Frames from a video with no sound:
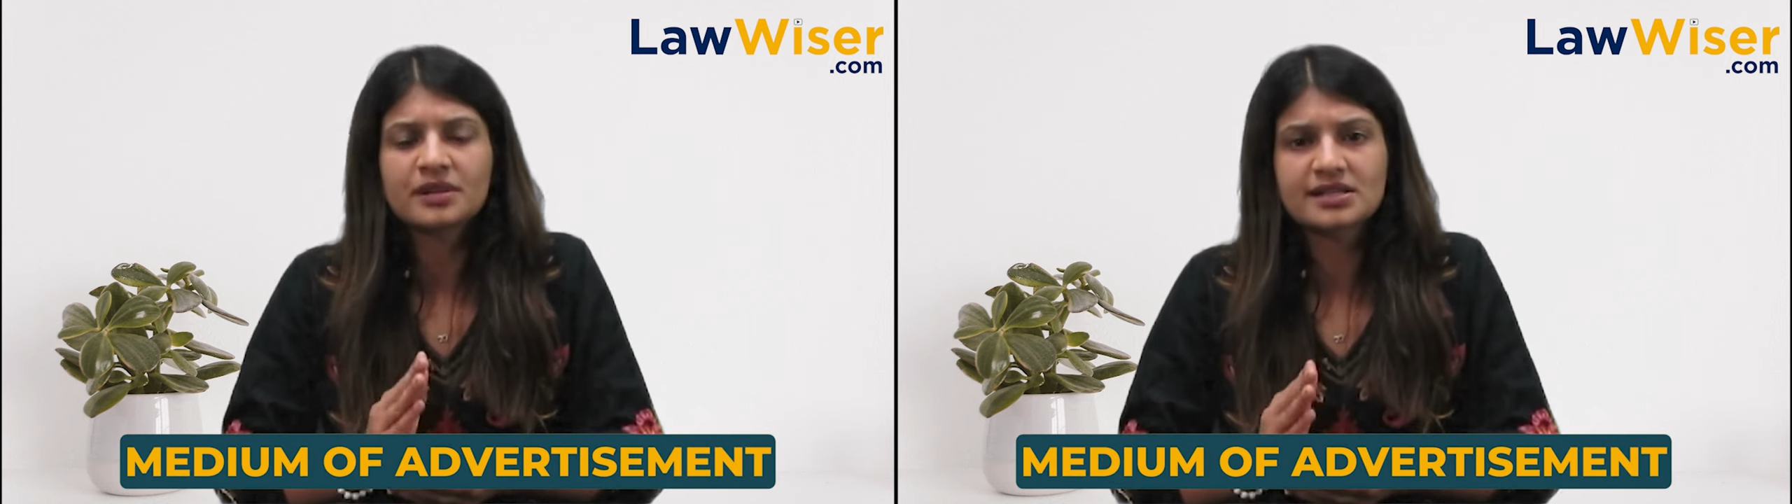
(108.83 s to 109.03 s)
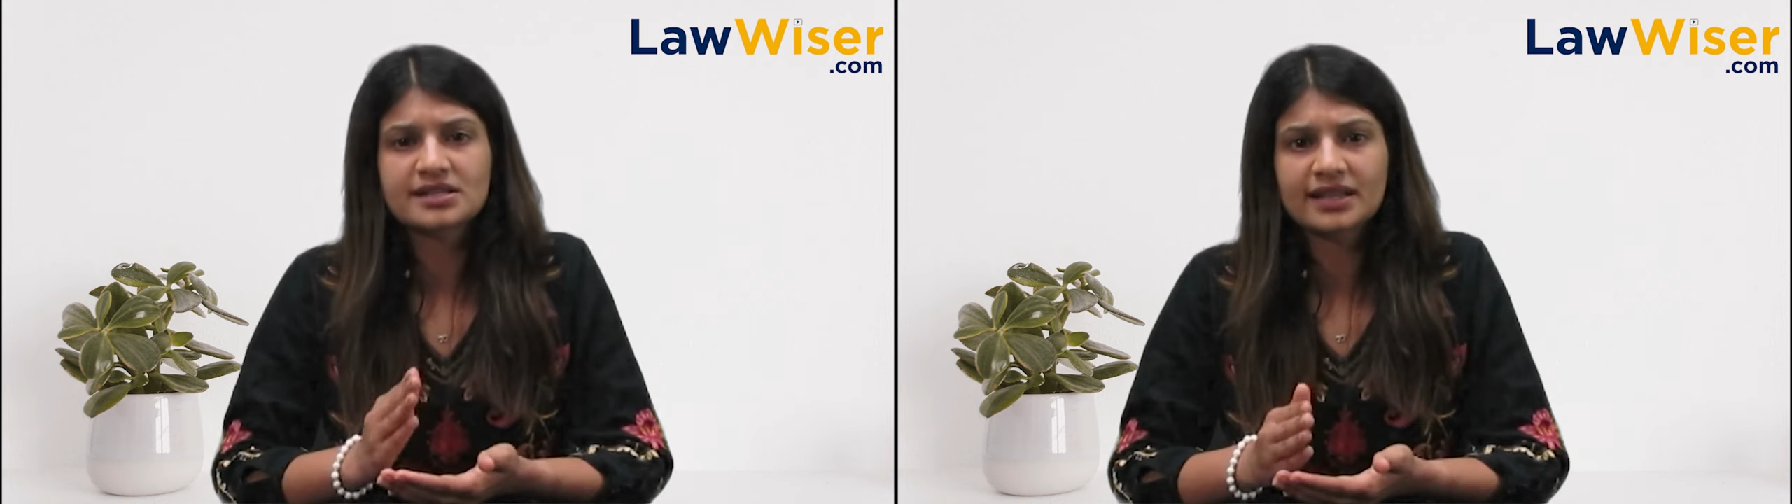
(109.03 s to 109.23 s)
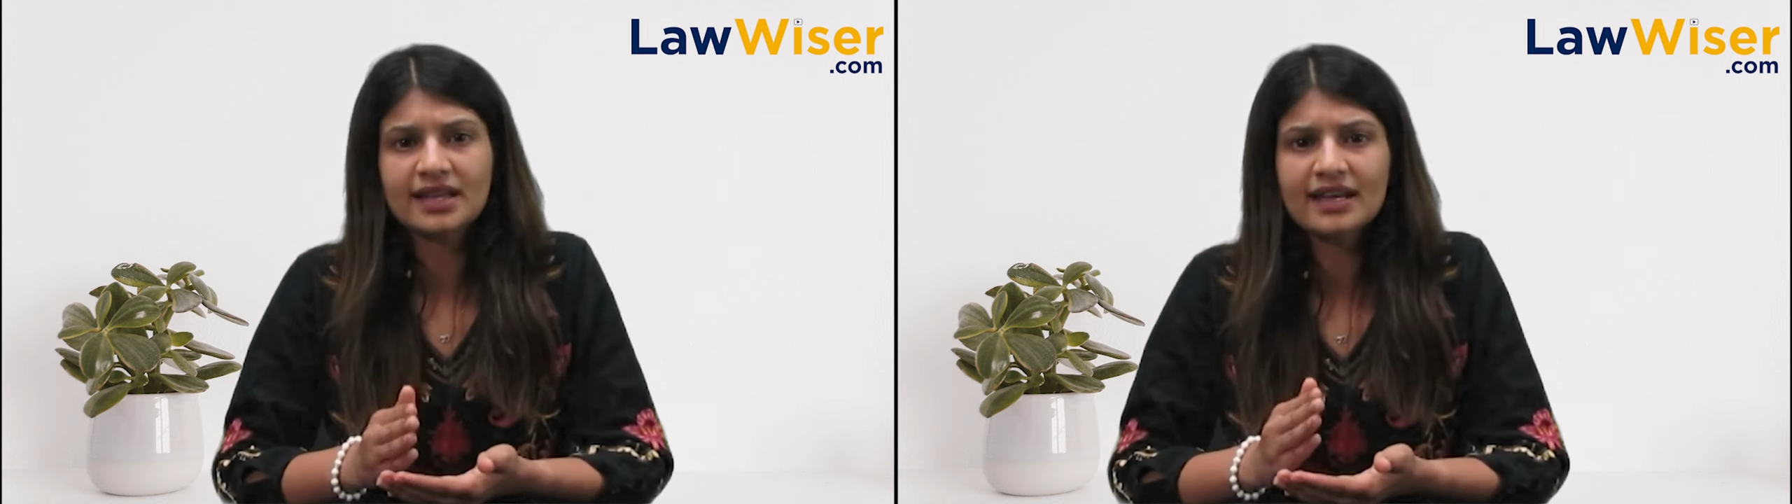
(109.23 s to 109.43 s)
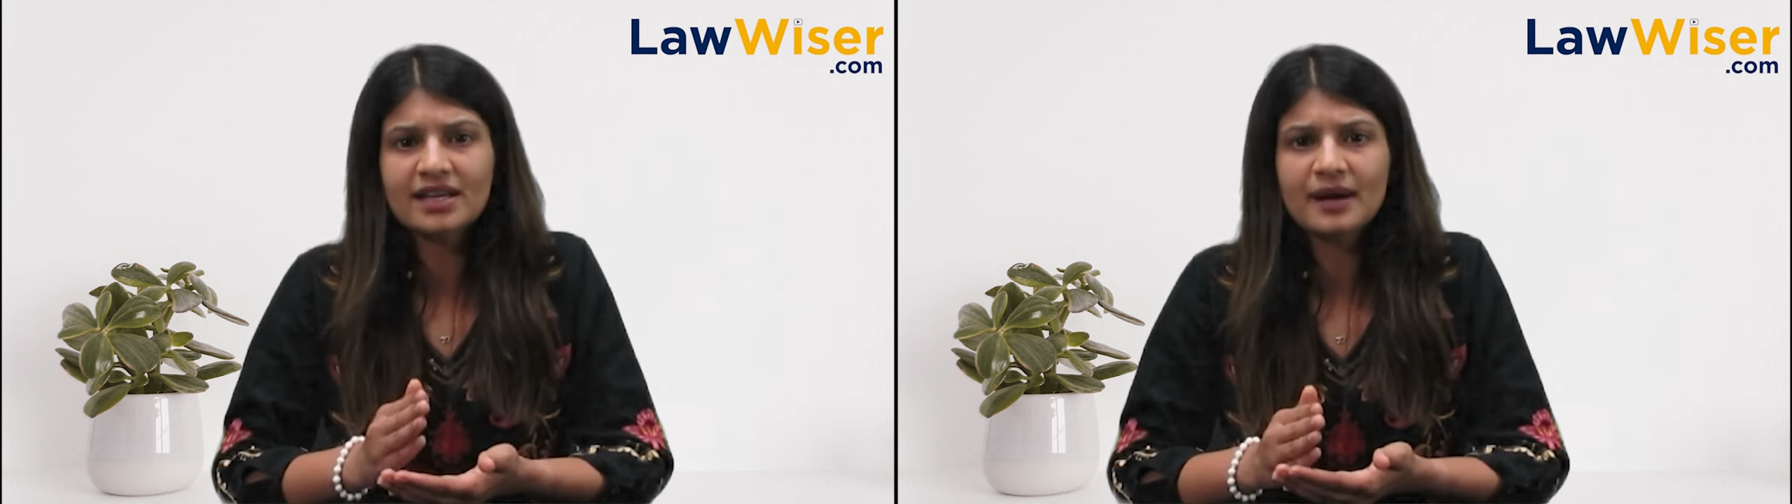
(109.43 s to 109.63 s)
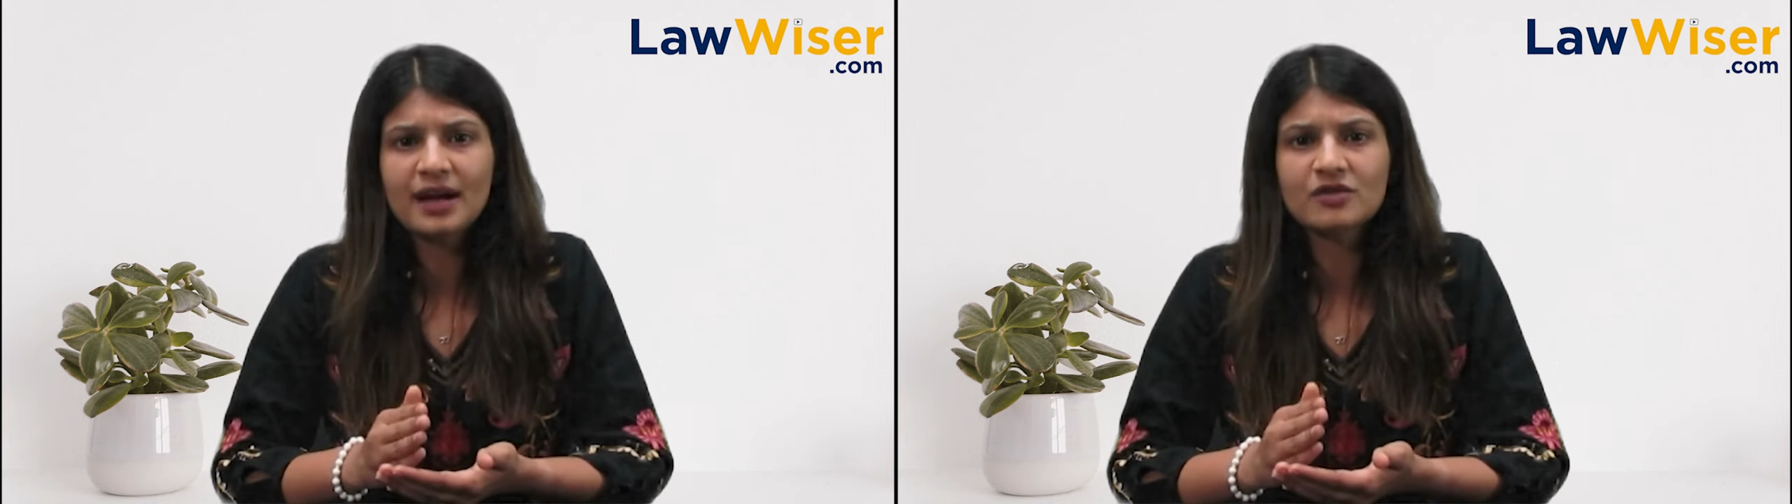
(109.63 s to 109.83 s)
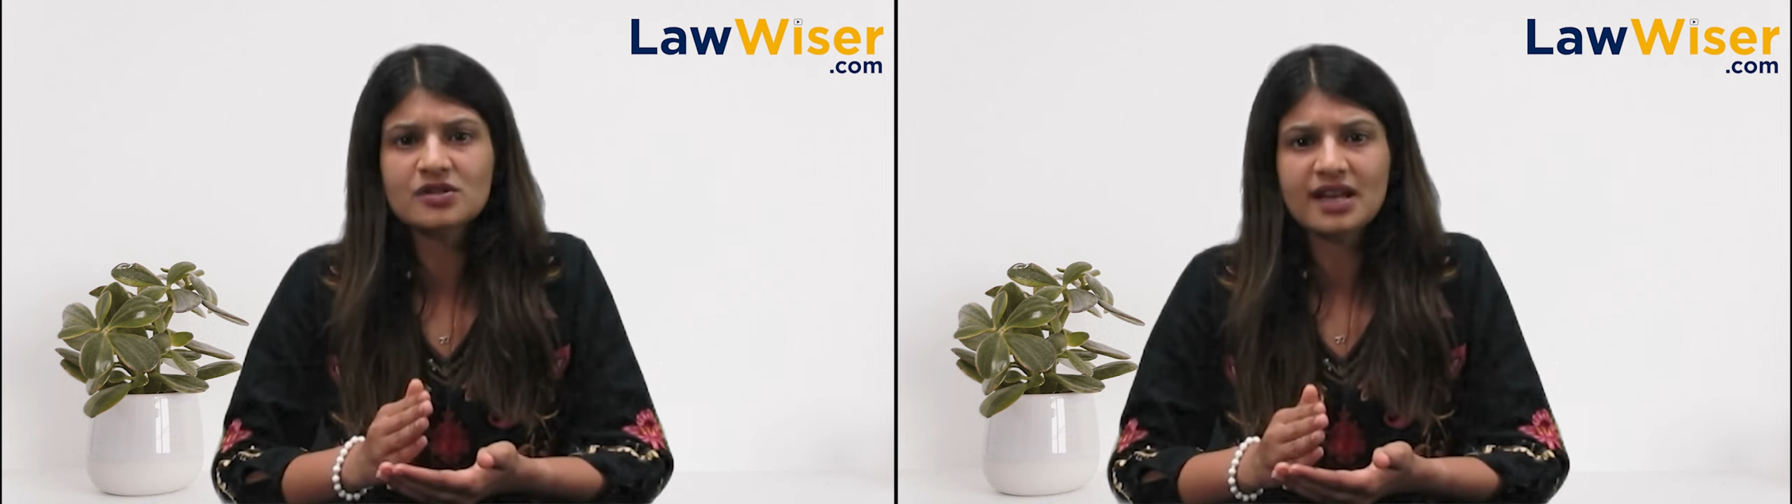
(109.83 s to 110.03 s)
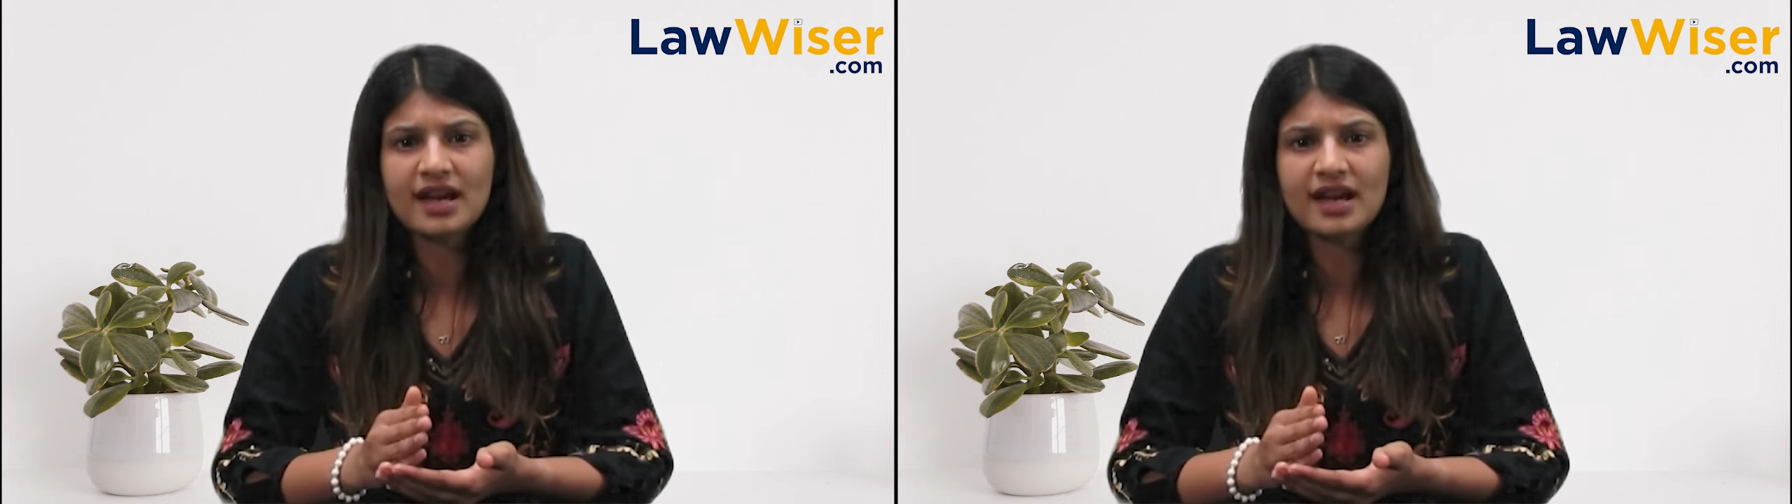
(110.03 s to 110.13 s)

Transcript: because the carry bag was